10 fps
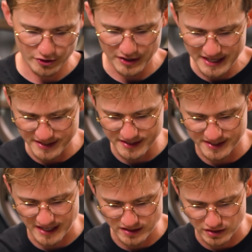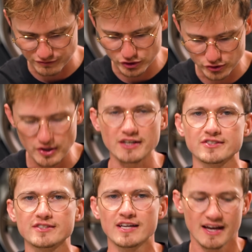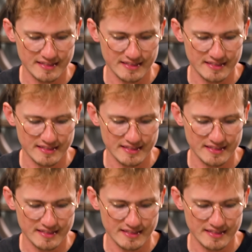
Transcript: there is a sense of trust